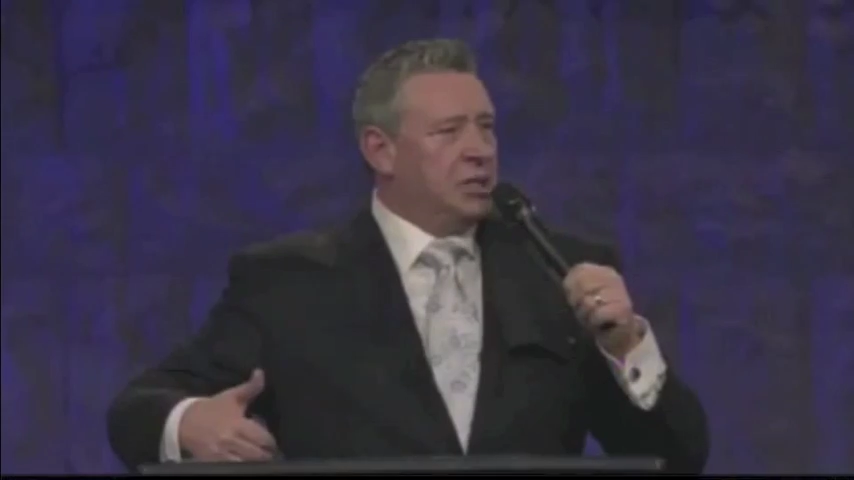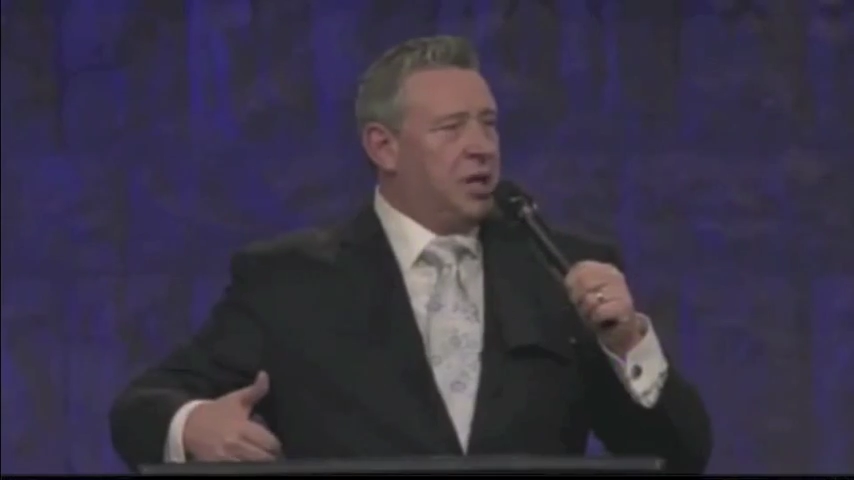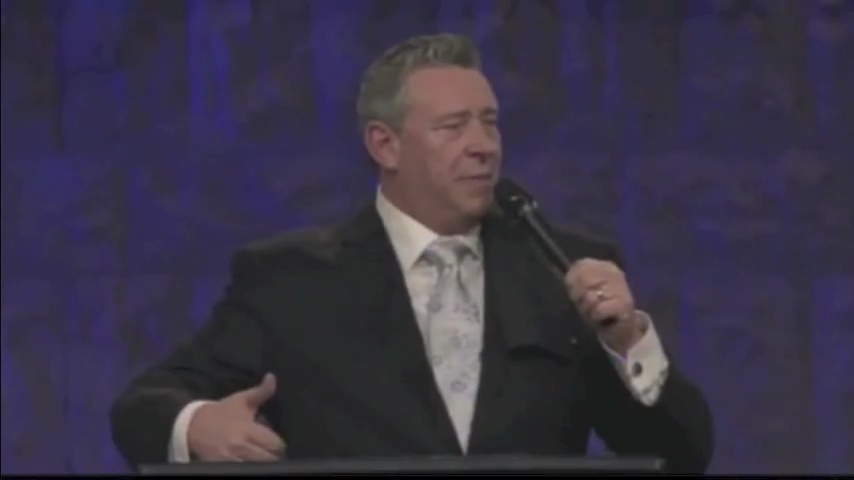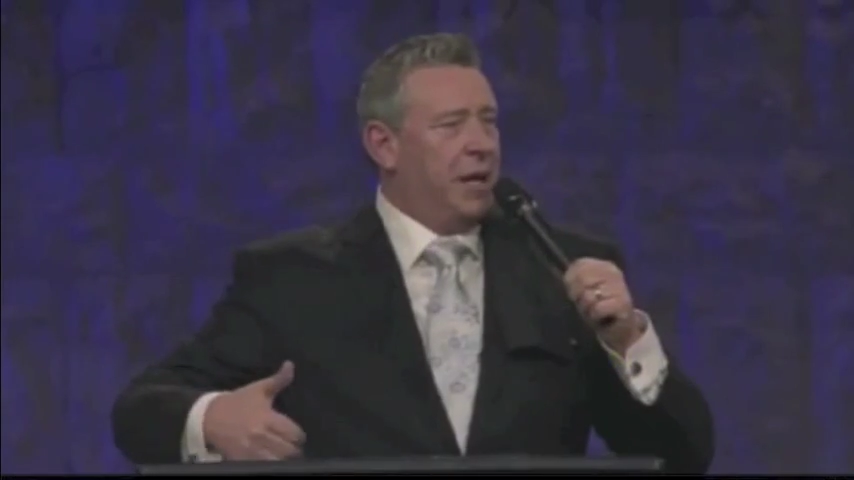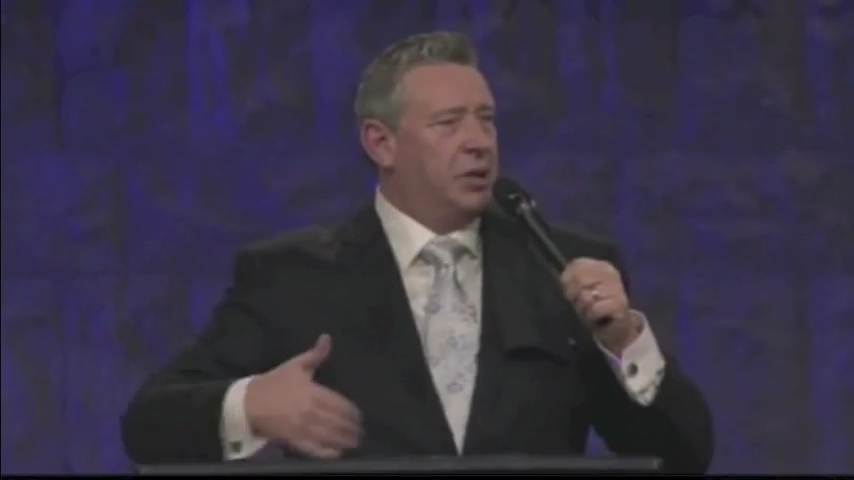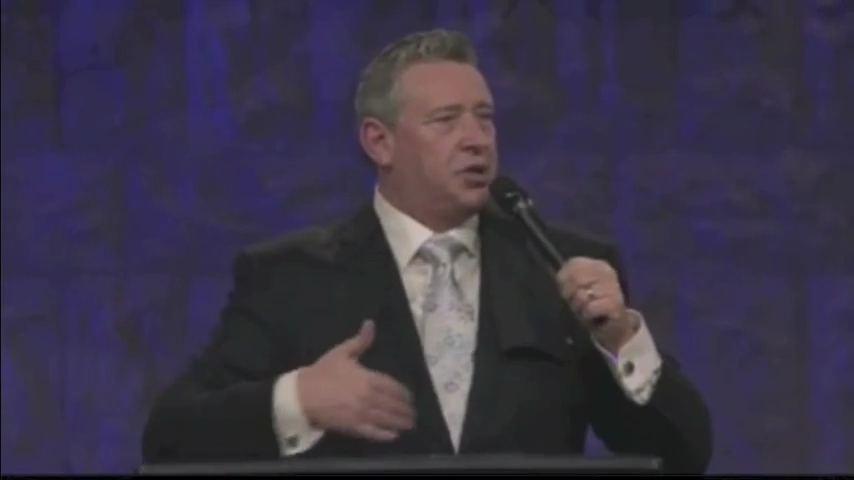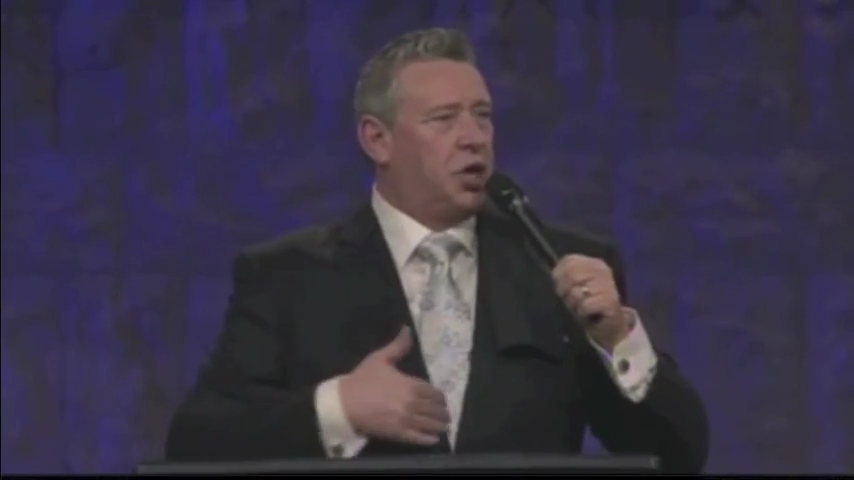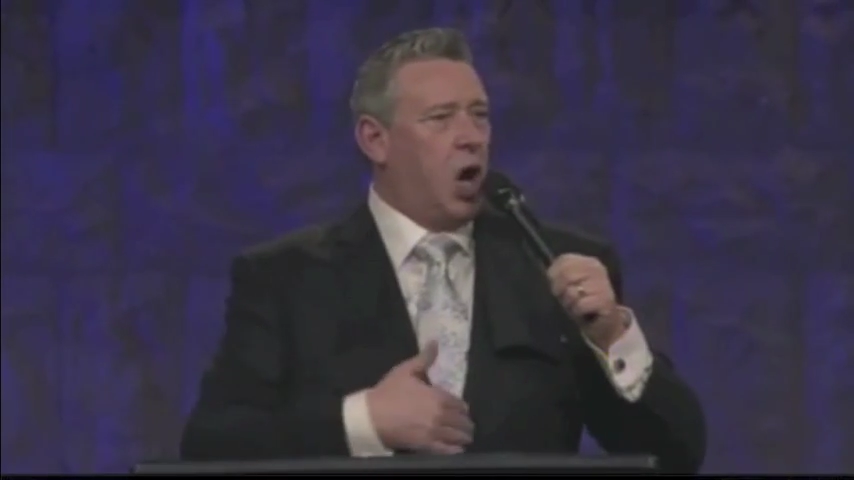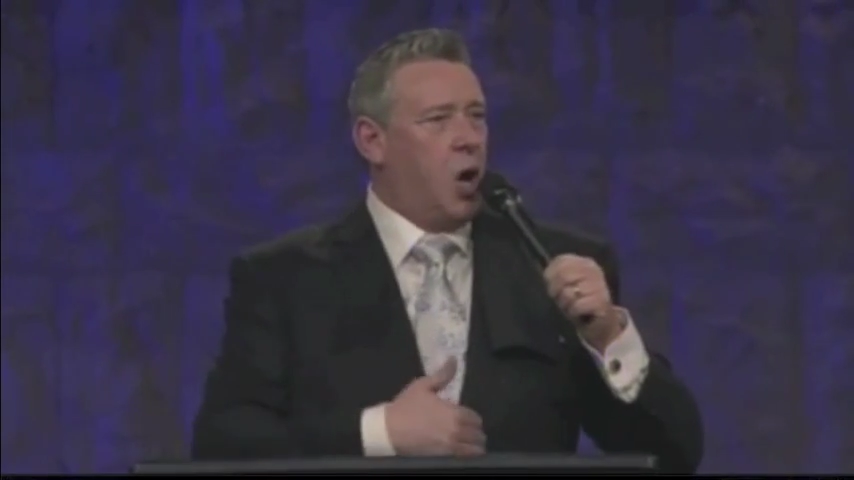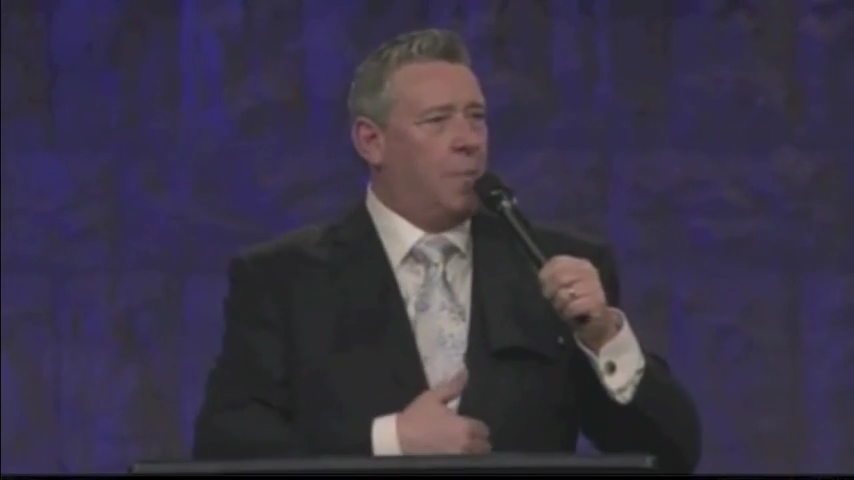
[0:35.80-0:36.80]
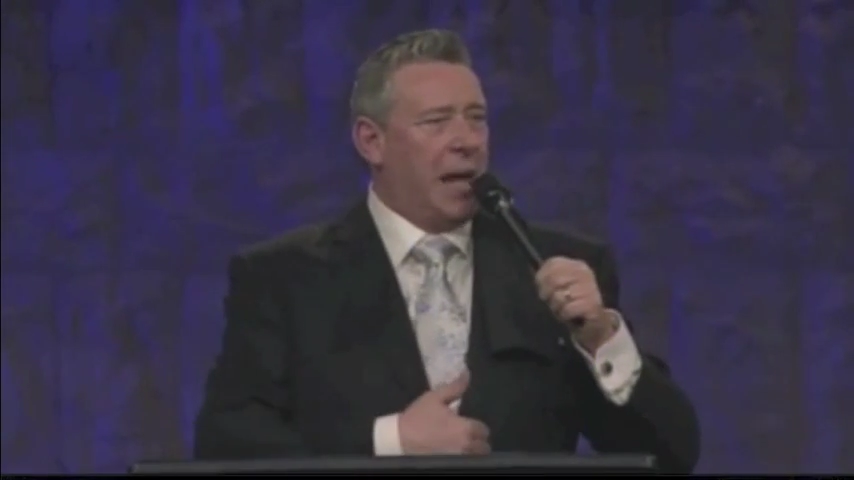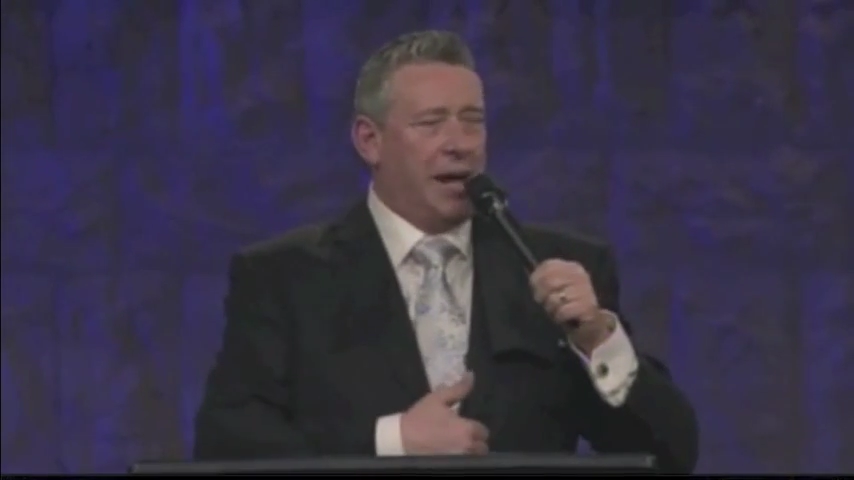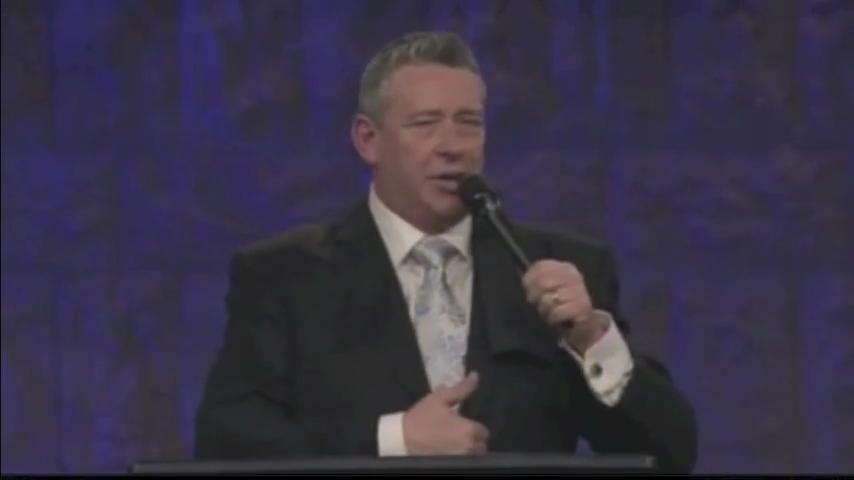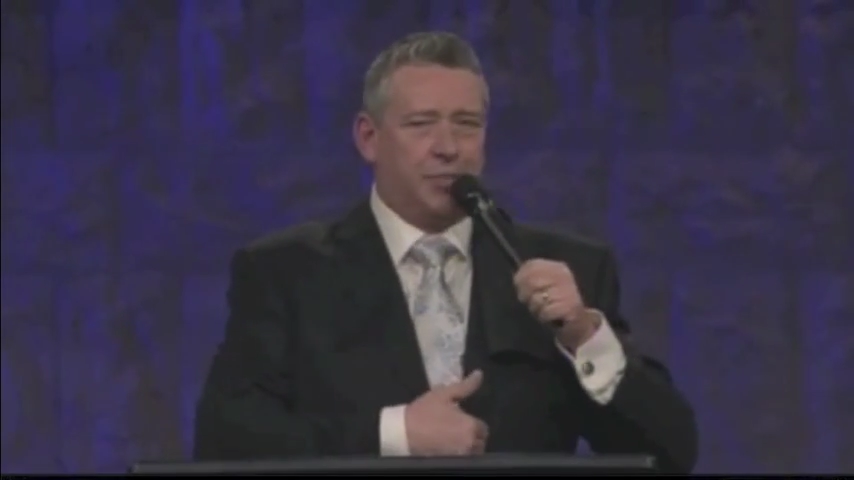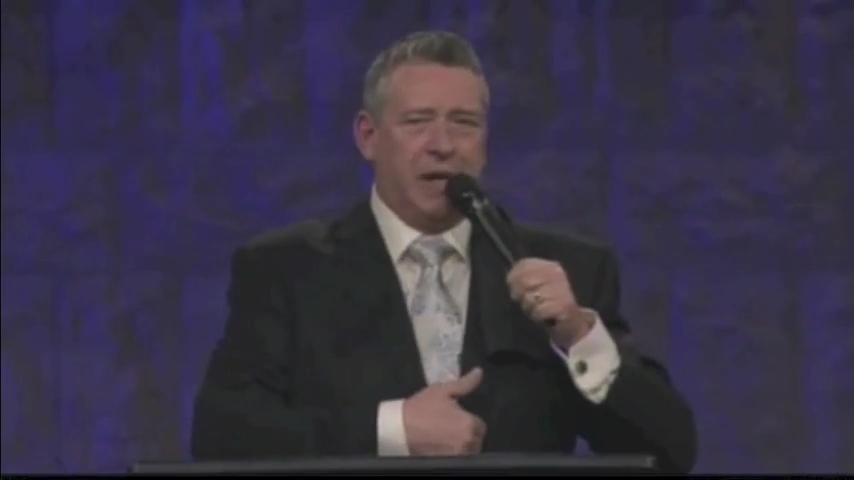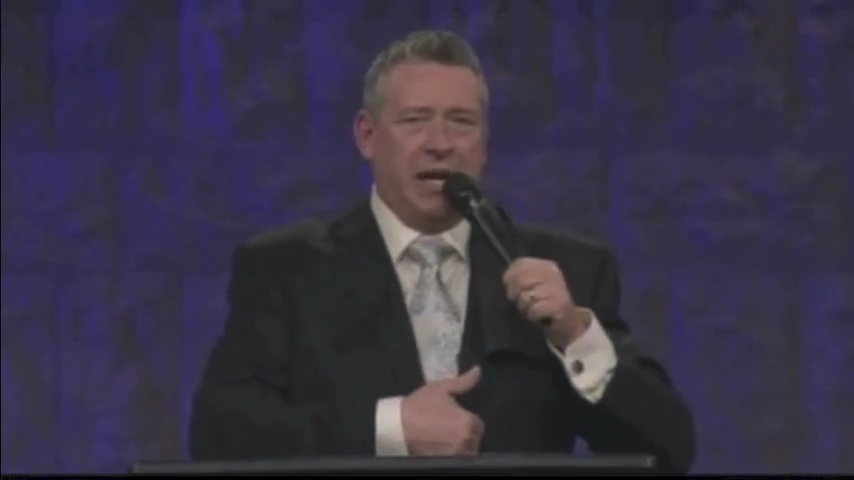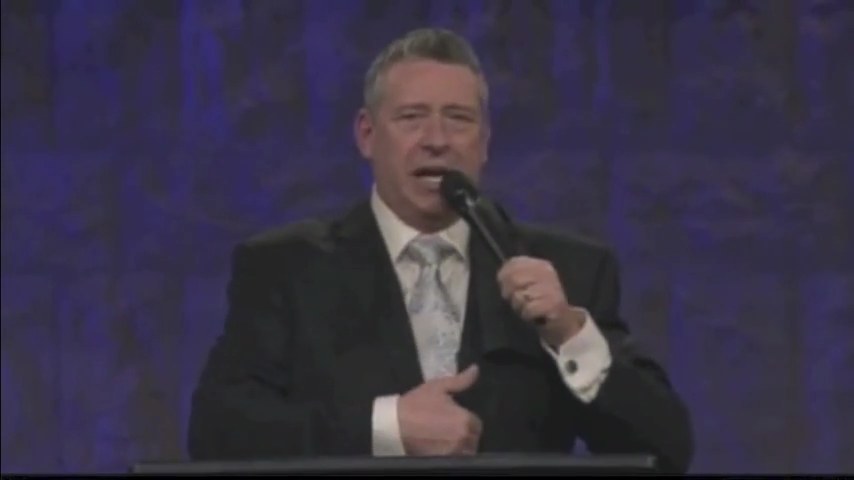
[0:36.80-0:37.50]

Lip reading: Somebody's gallbladder is being